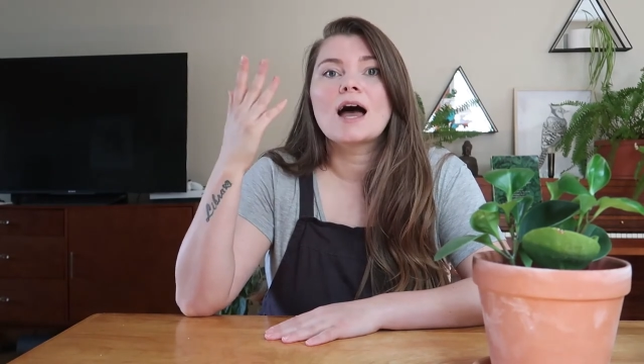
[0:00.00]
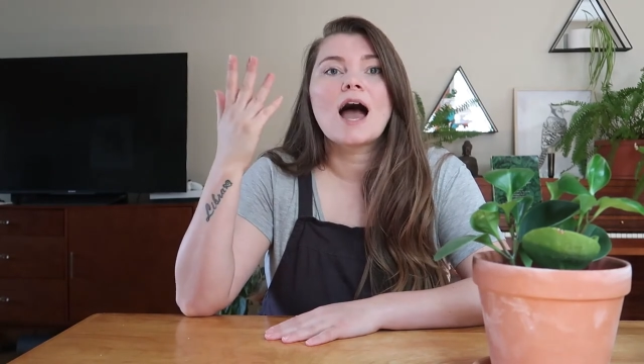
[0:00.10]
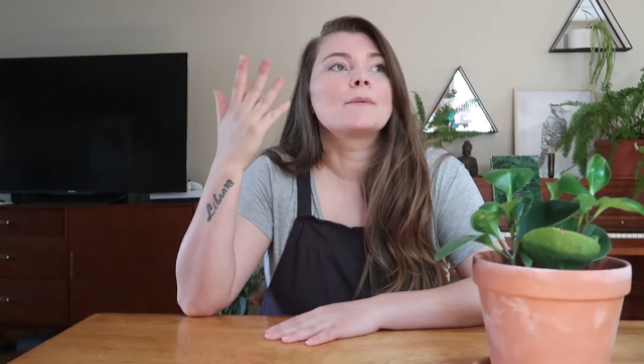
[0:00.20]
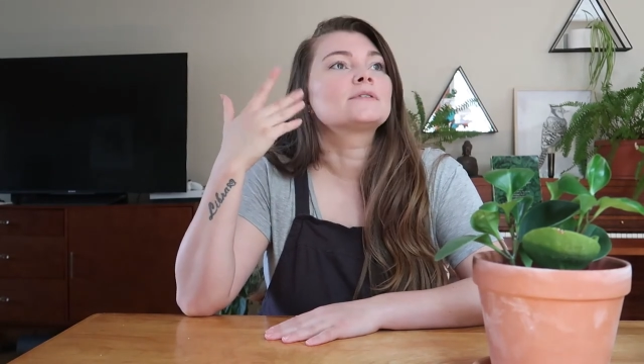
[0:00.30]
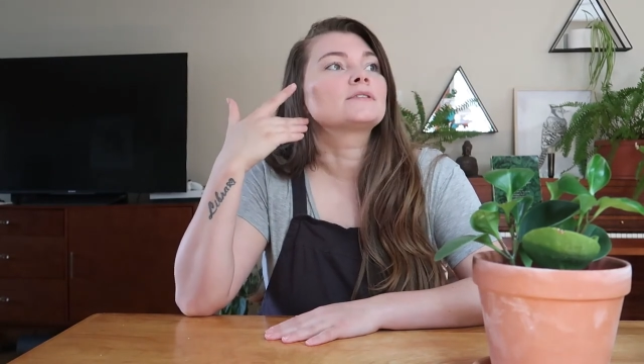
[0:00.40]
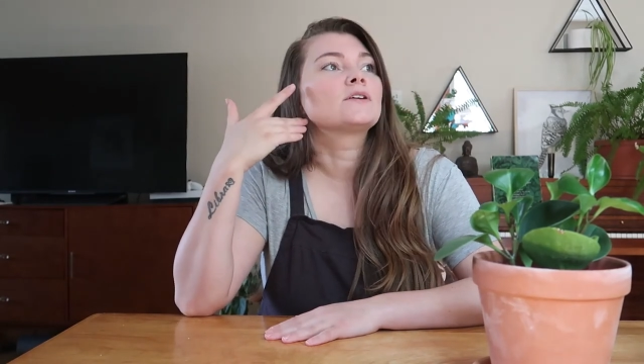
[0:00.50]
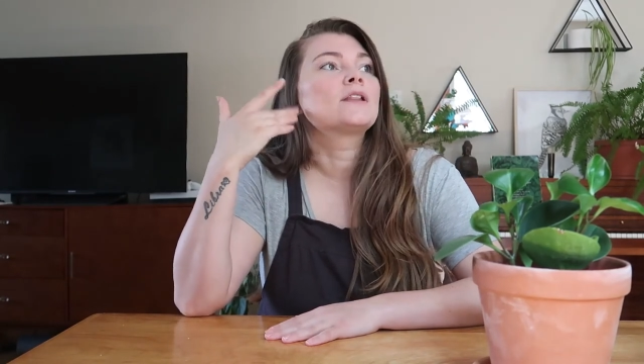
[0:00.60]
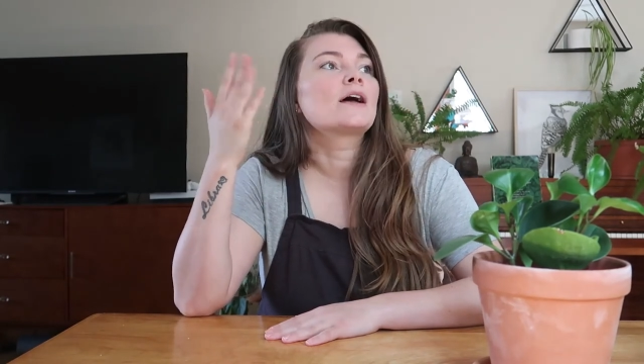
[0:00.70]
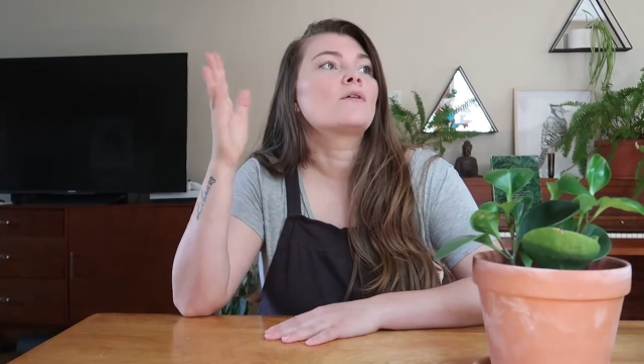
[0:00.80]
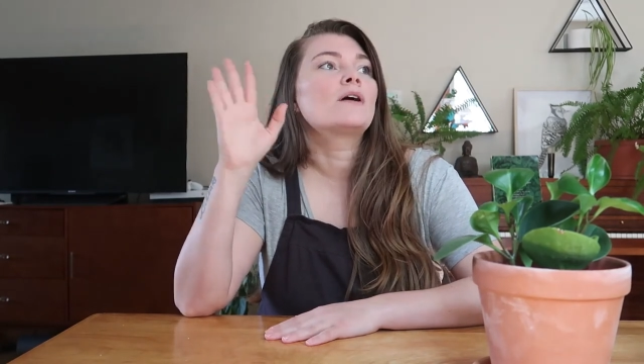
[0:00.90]
I'm still
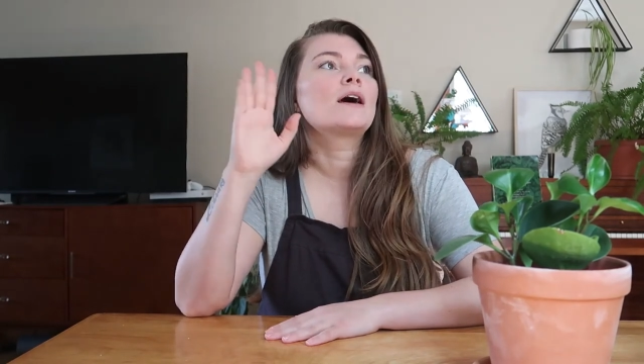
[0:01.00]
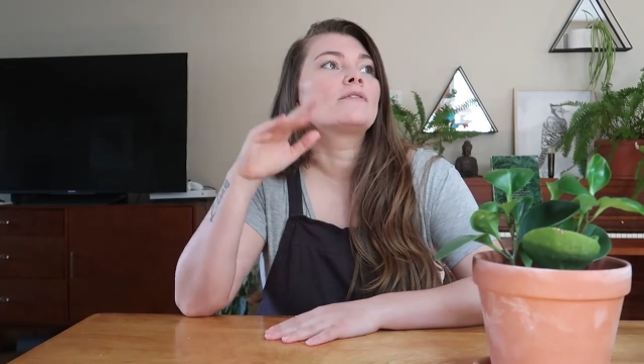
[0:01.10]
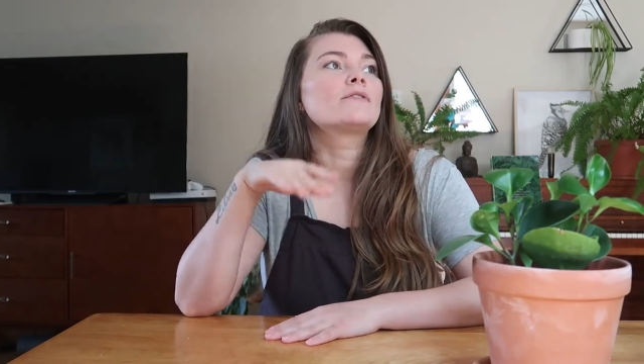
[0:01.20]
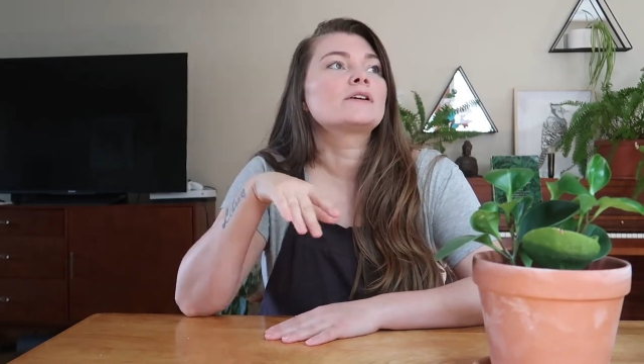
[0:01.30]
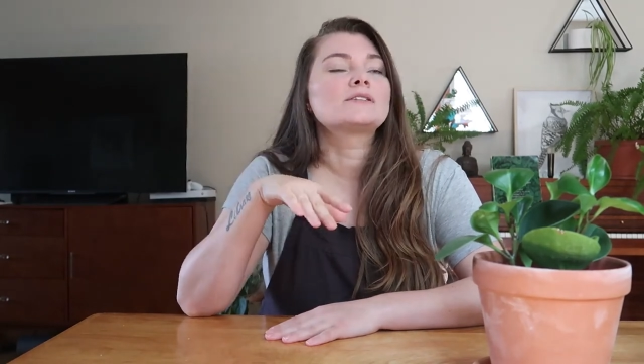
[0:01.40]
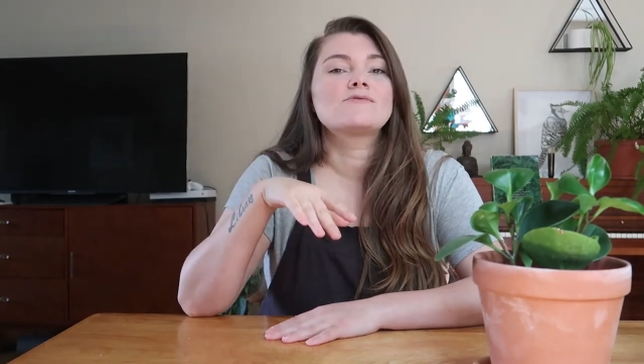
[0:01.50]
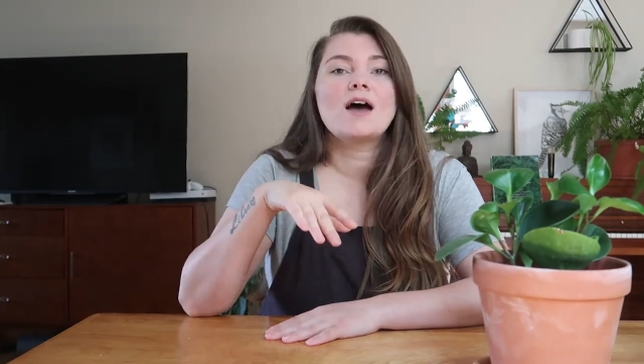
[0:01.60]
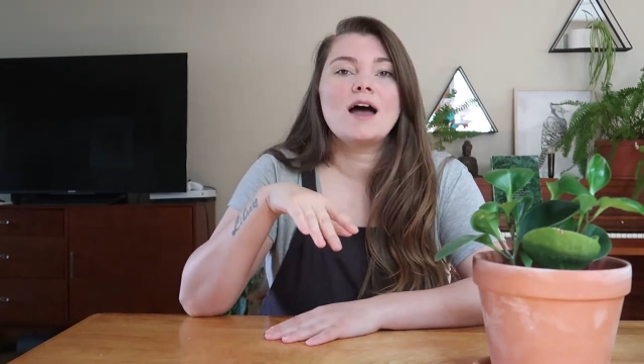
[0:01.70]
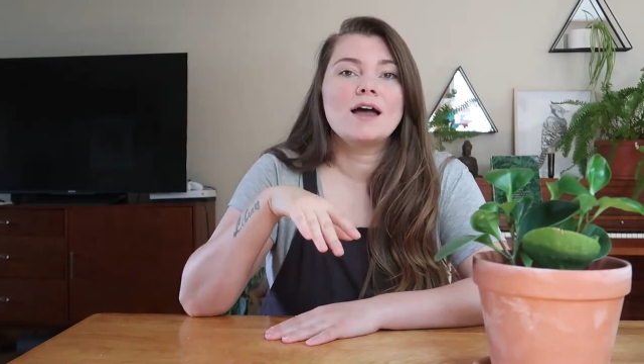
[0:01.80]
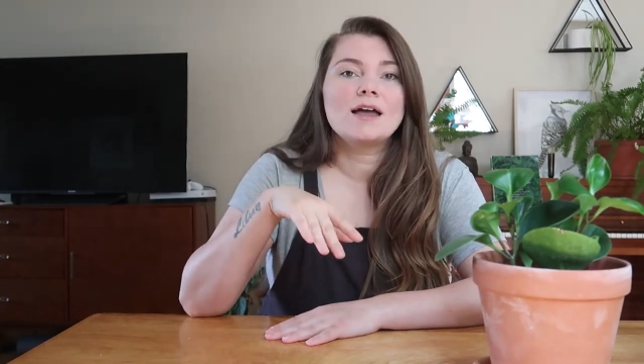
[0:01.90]
like, whatever, it's
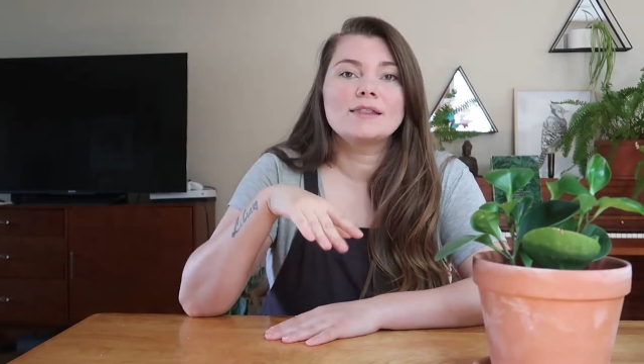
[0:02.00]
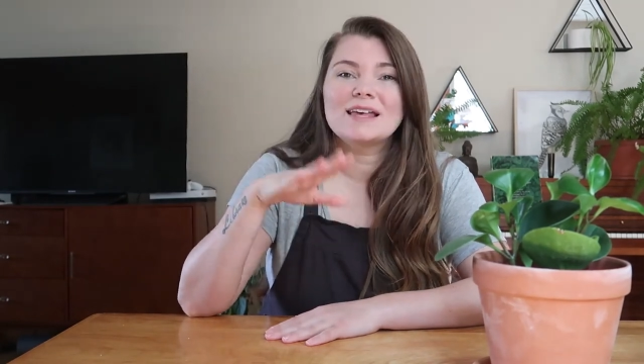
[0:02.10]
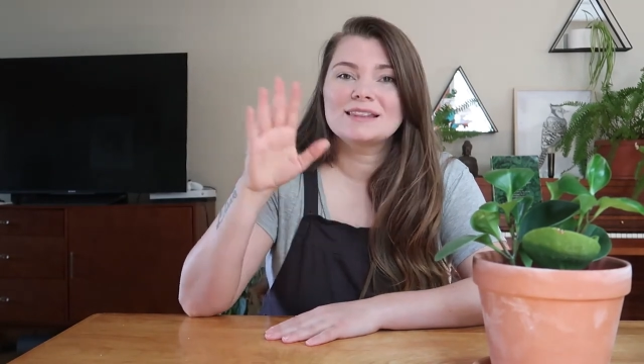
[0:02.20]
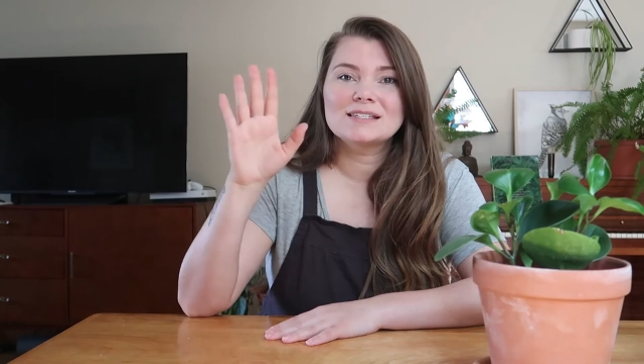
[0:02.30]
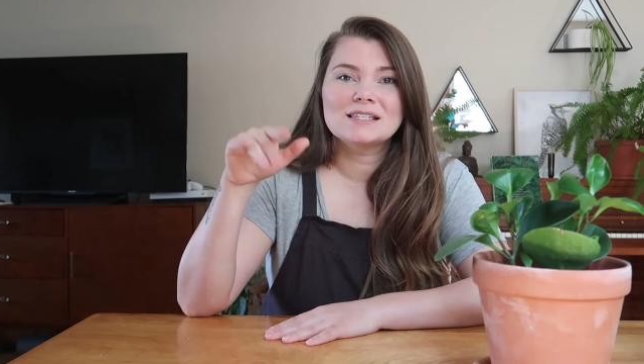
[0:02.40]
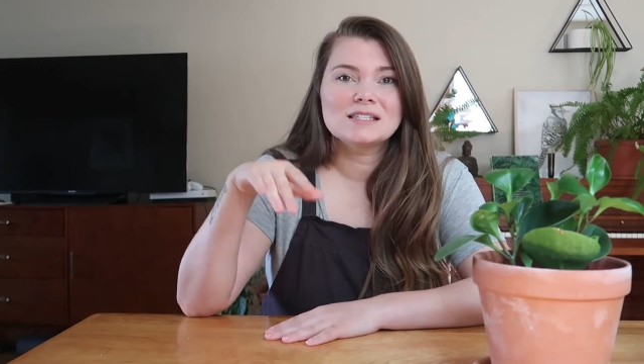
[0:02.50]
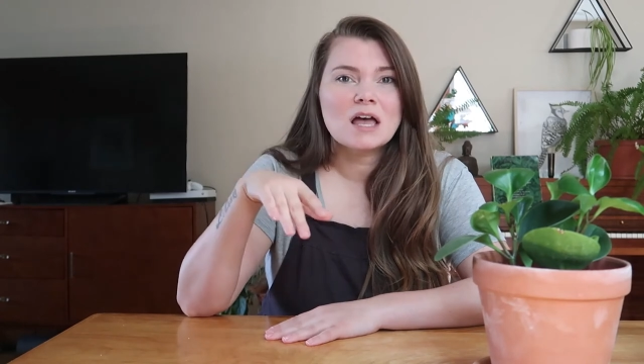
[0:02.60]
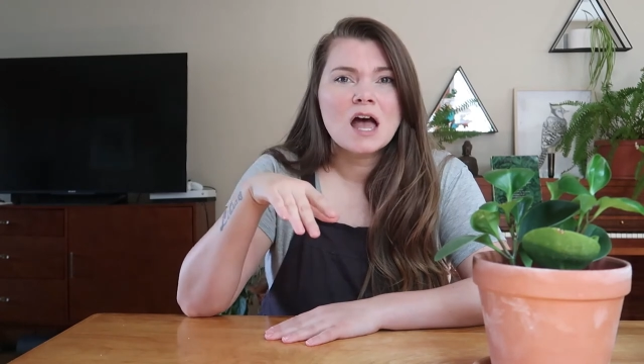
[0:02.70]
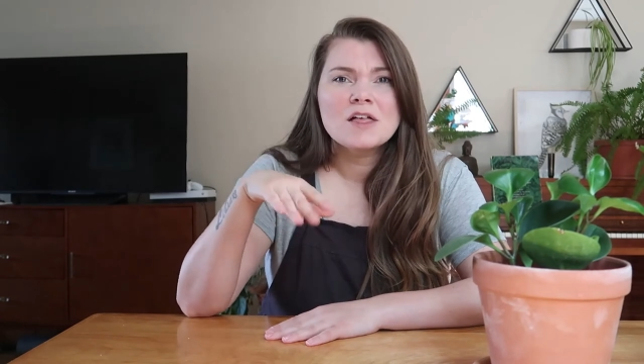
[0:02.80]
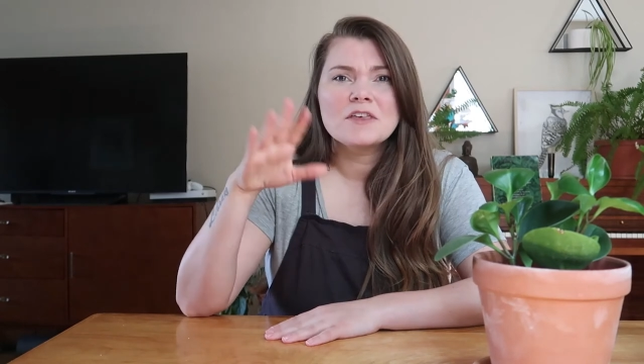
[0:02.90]
fine. Like this is
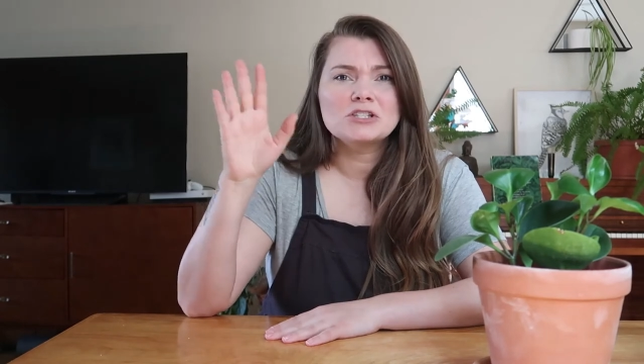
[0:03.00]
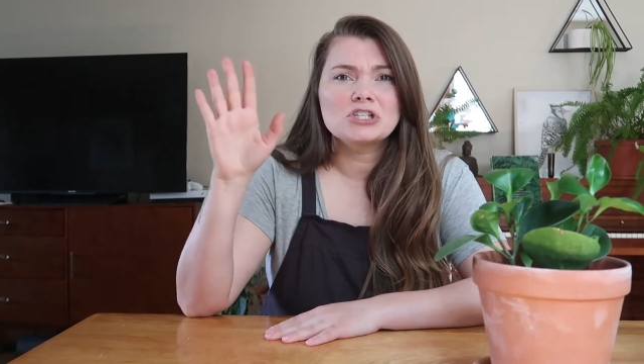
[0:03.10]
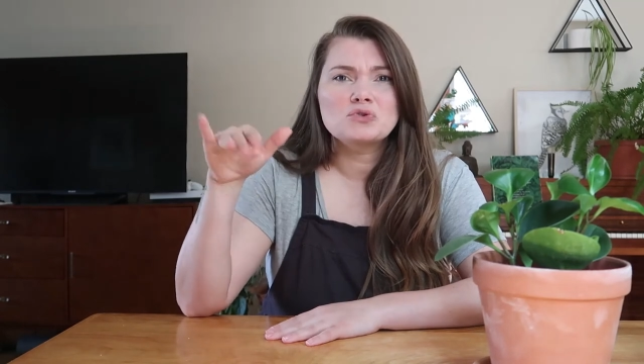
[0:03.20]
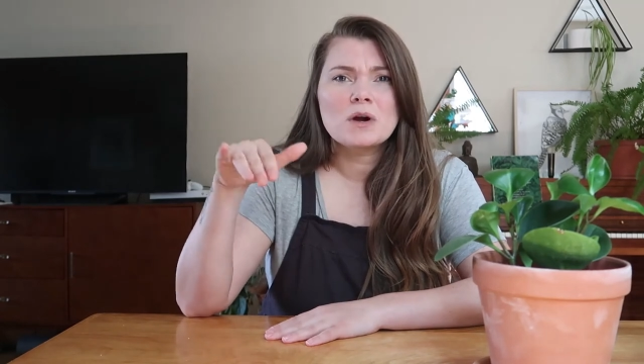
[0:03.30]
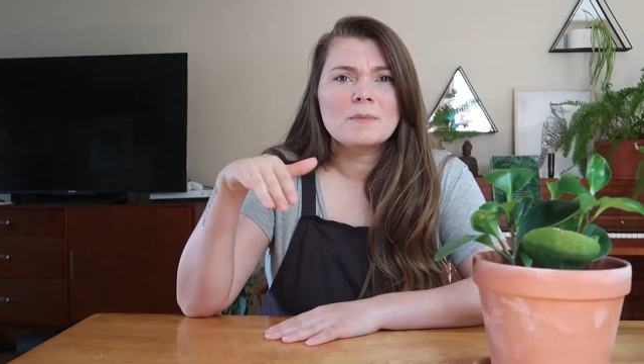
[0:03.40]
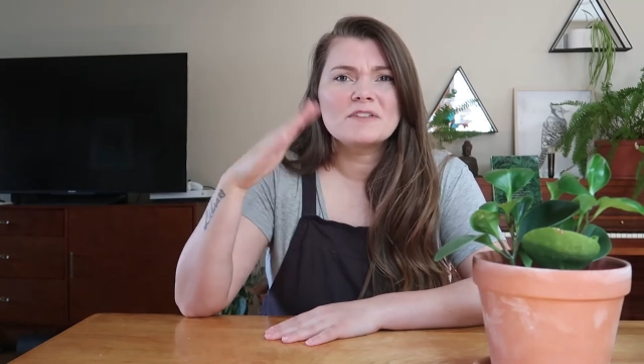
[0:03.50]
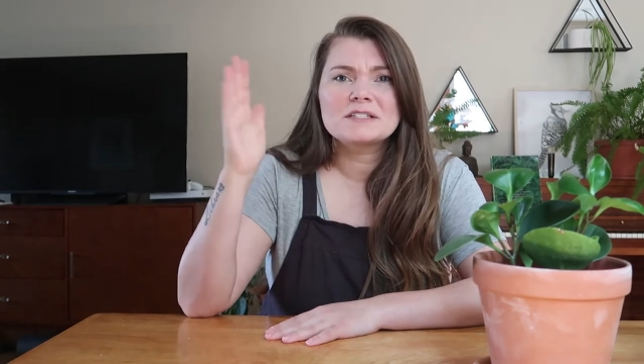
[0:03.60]
this is normal.